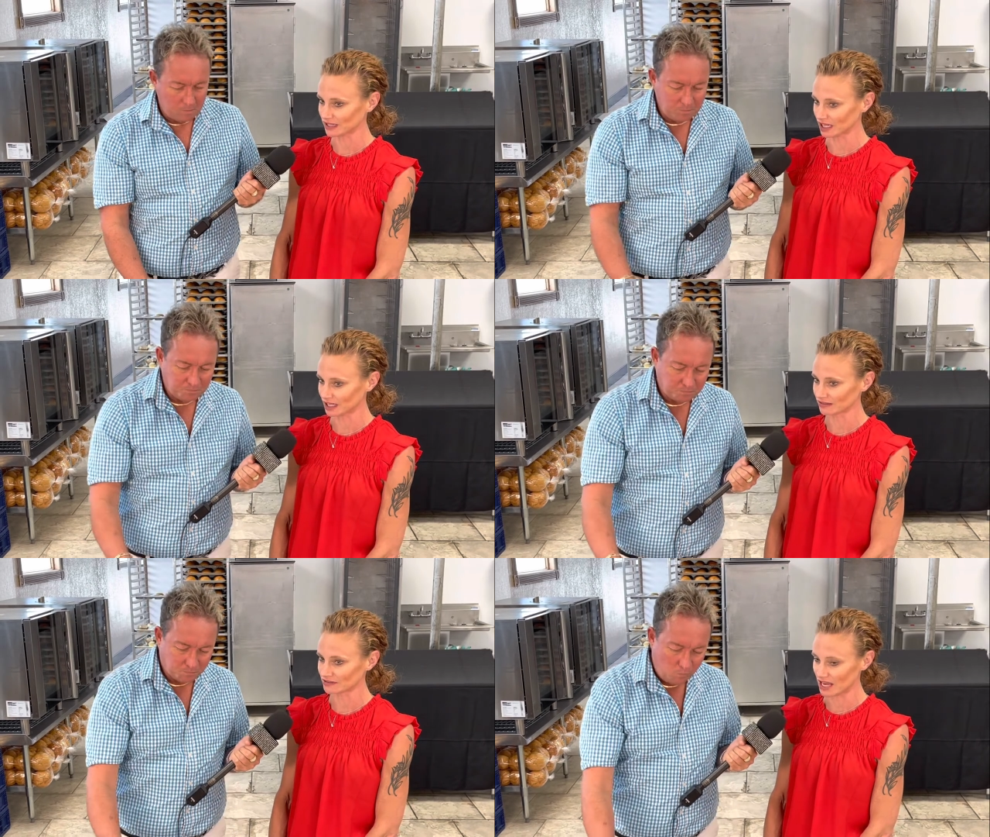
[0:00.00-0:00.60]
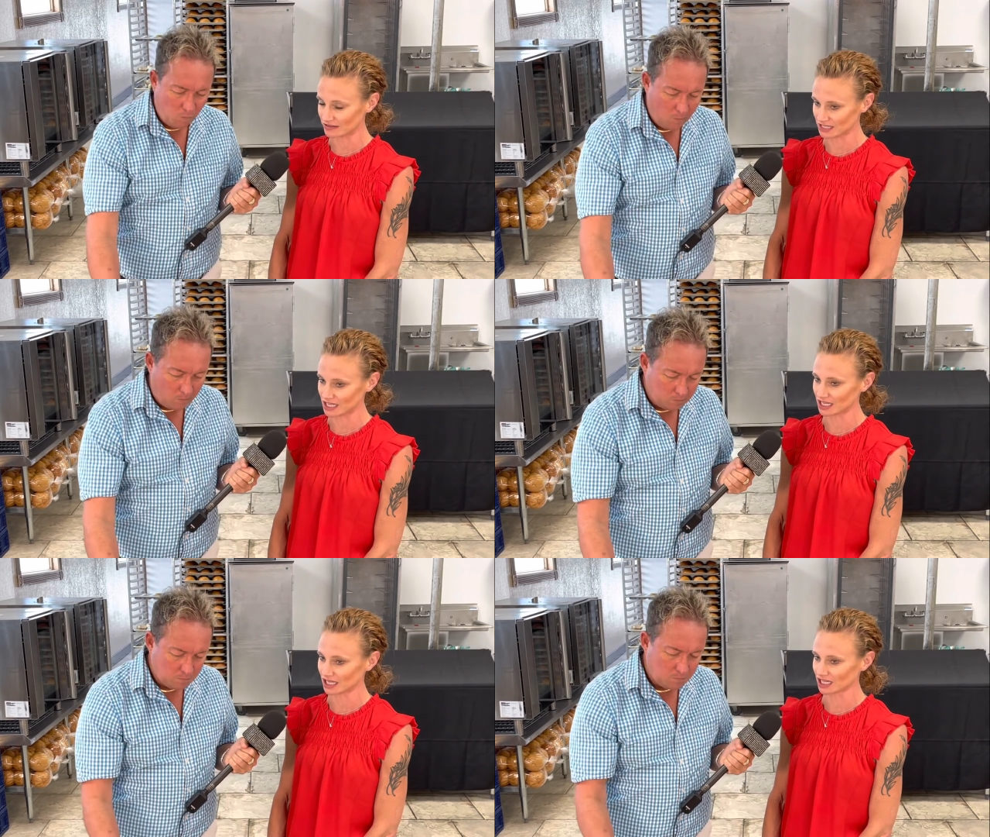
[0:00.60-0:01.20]
Speaker 1: that I, I
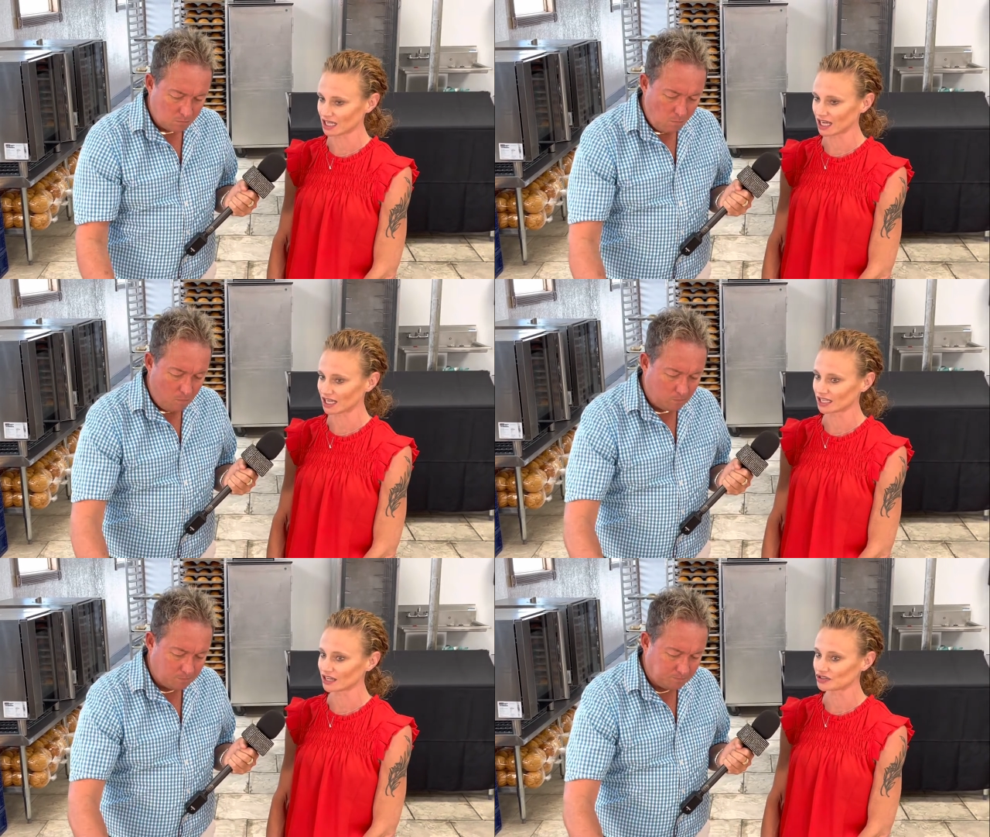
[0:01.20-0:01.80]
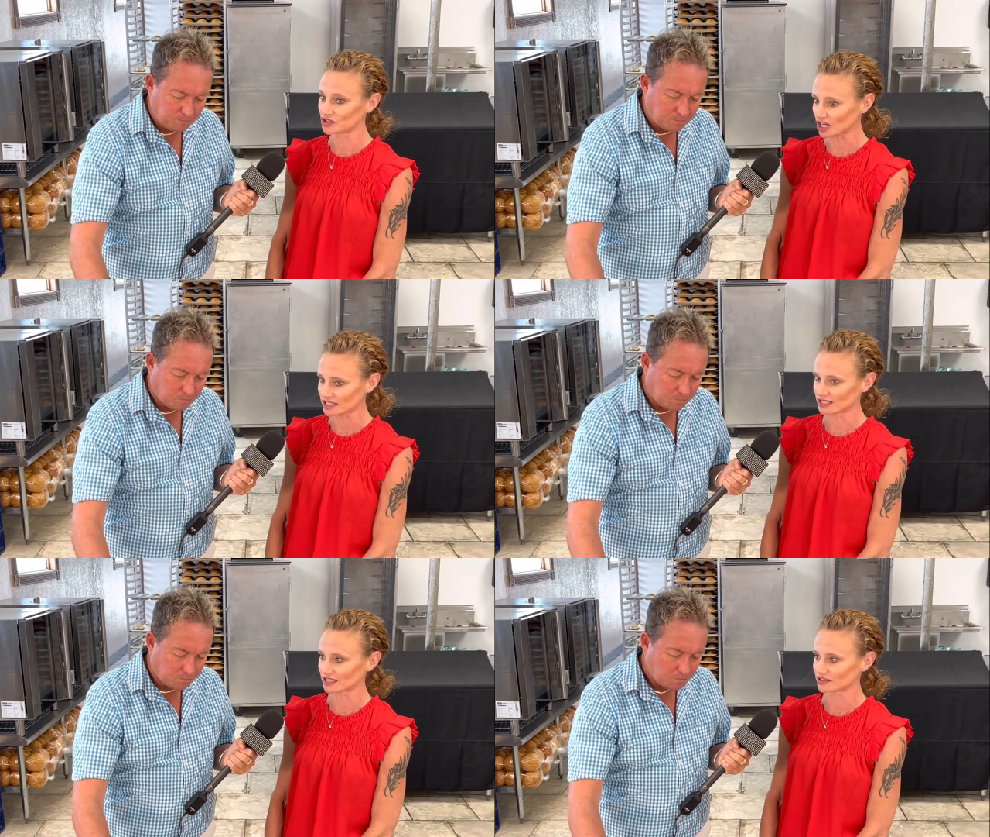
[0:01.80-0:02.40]
see and I
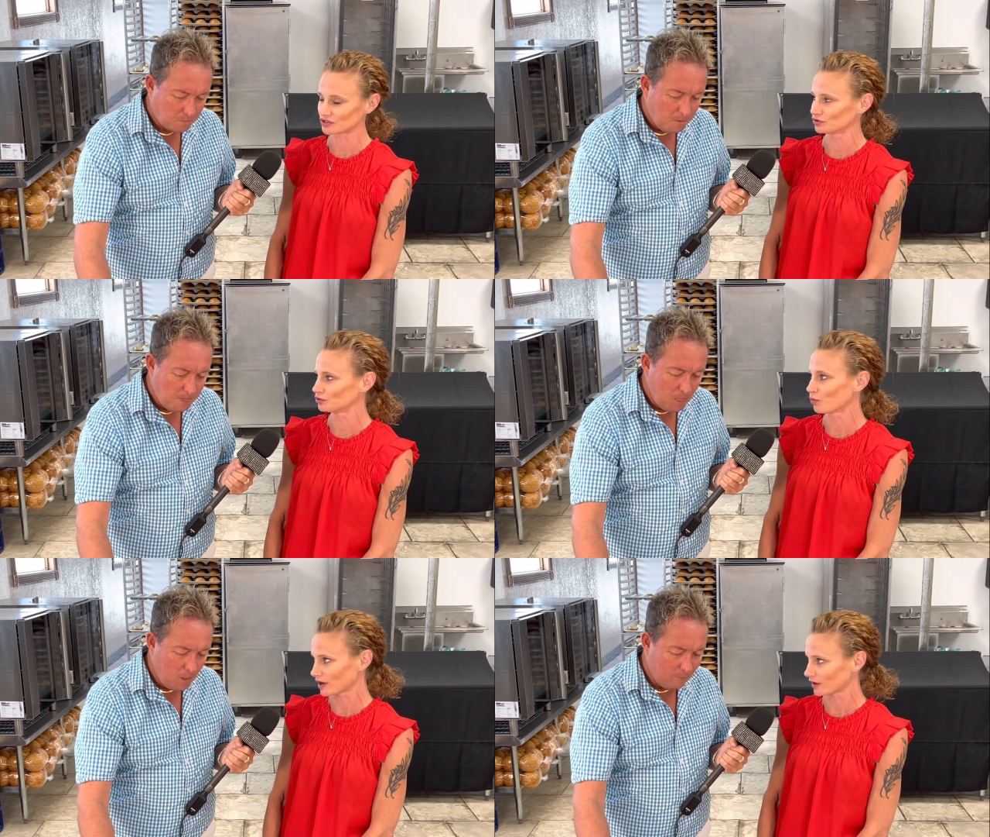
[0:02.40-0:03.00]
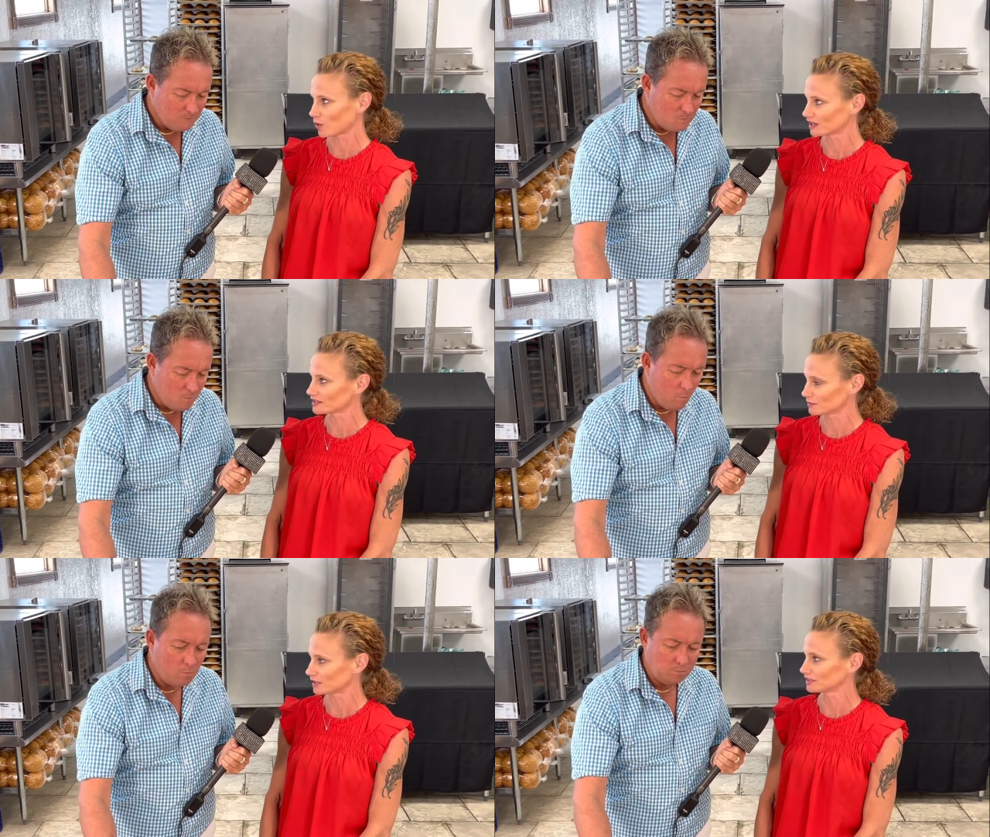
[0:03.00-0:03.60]
adjust it to what I want
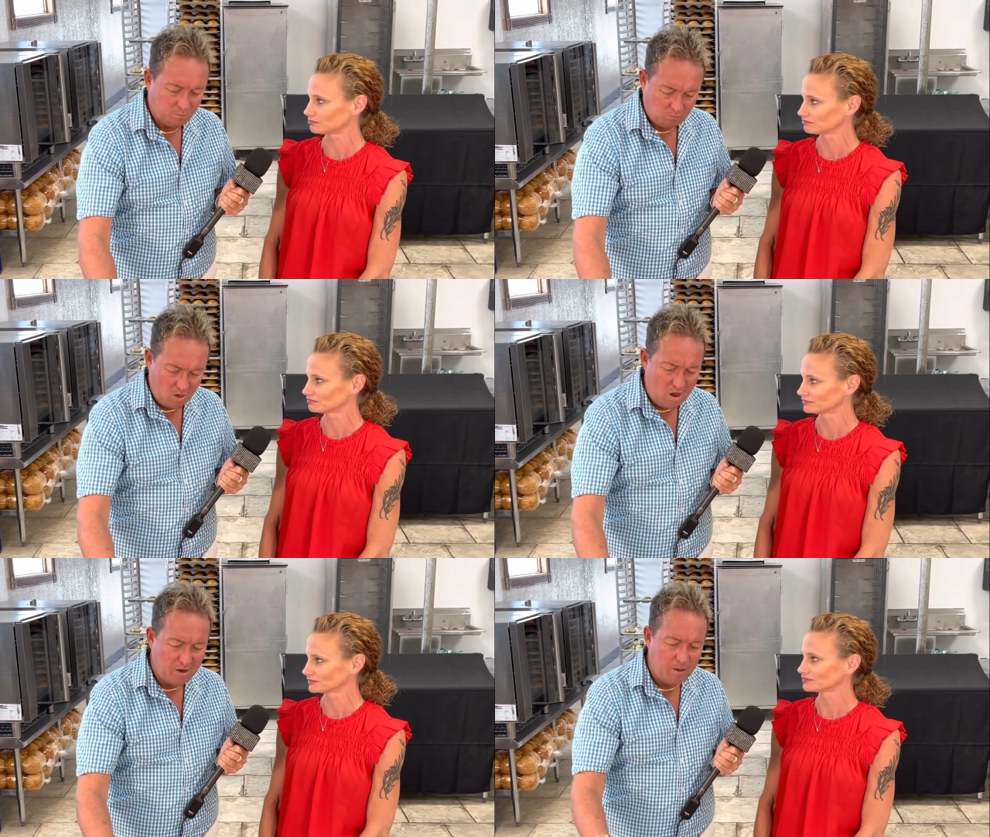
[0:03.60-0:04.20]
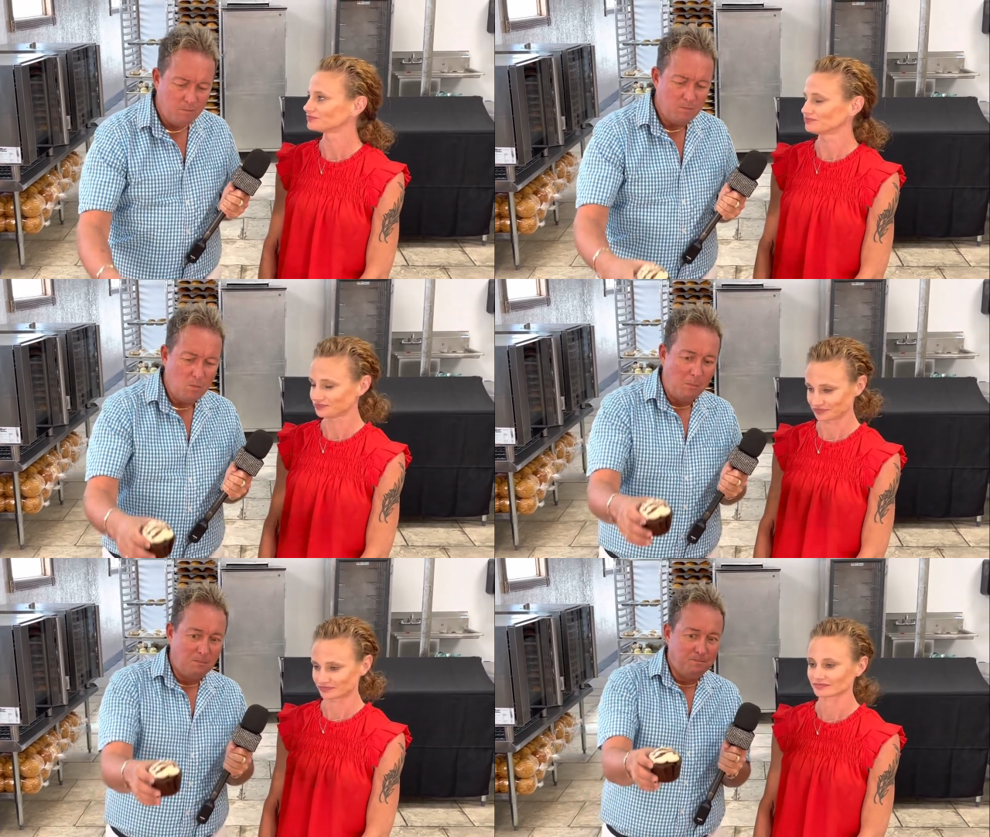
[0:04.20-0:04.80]
it to be. Got it.
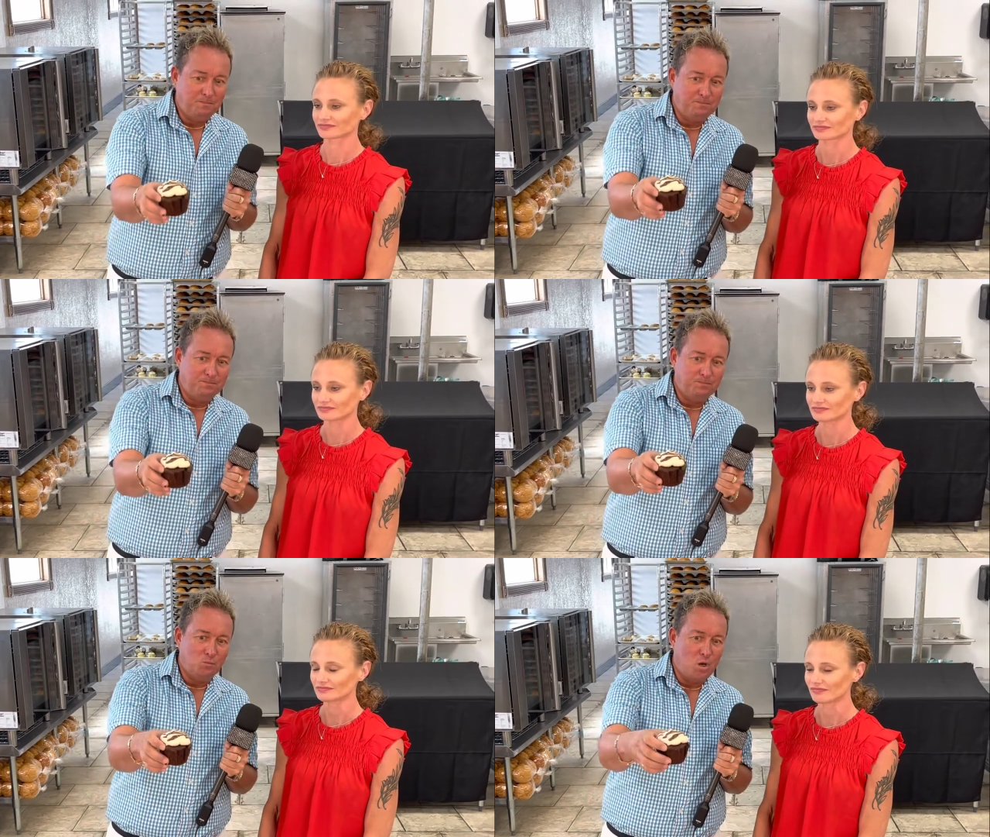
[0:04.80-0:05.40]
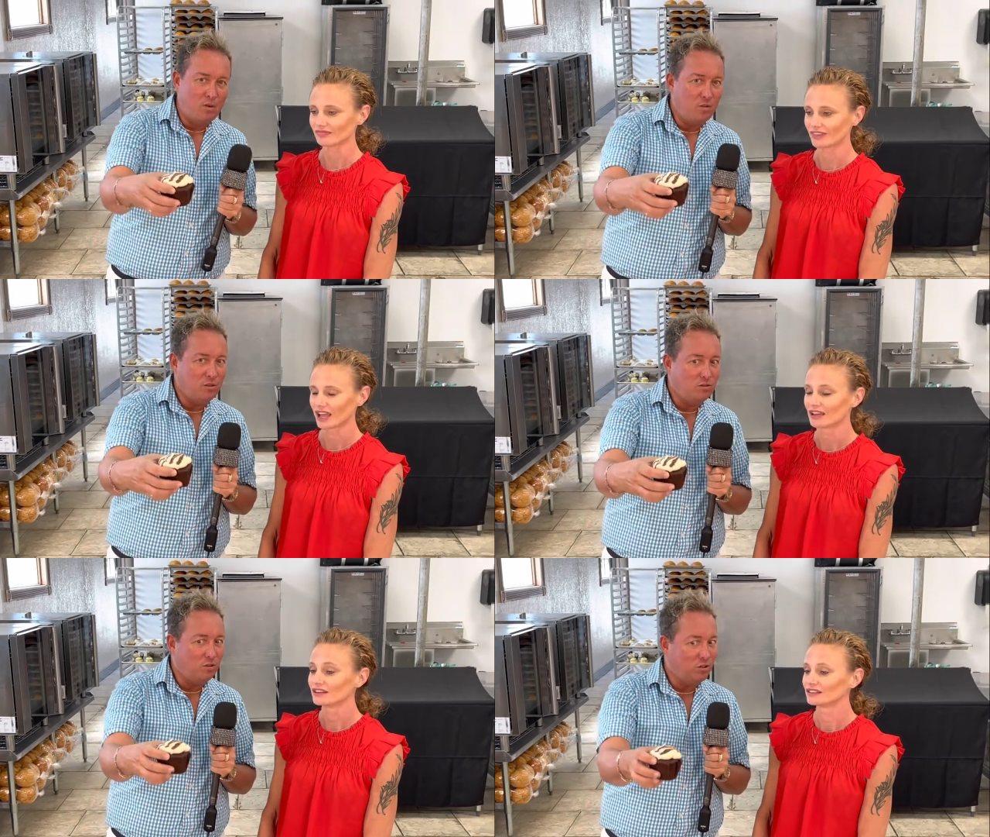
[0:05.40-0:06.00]
Speaker 2: Mmm, what about
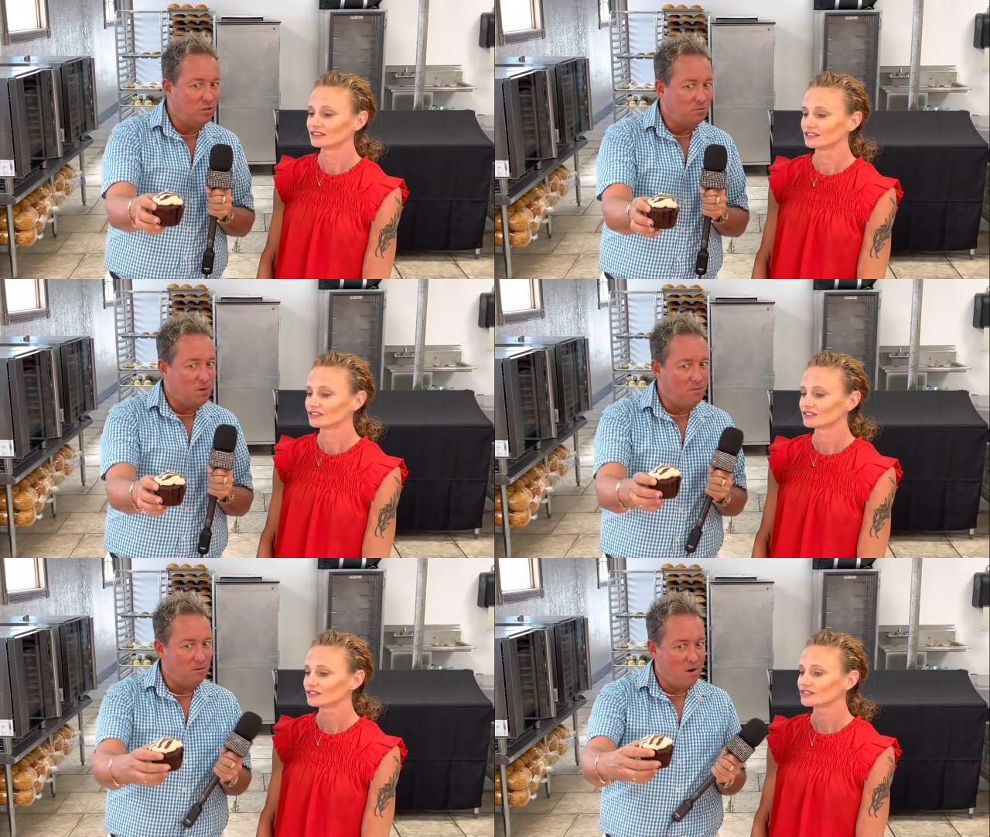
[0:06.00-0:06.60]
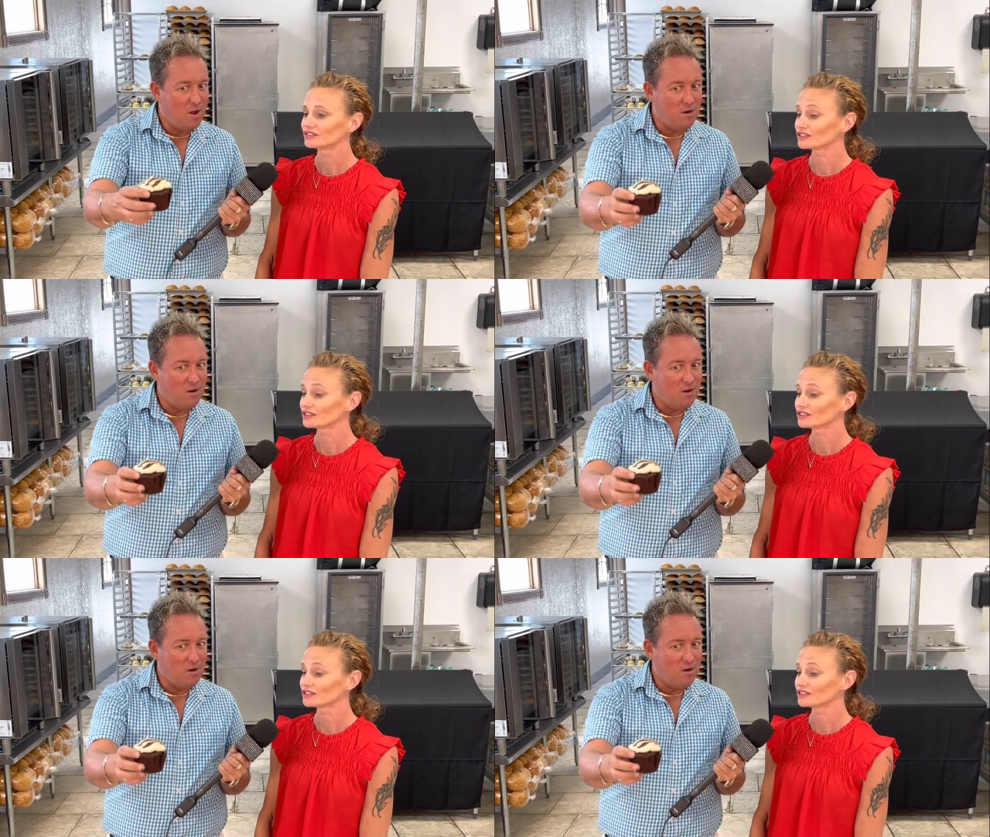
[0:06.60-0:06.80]
this delicious baby right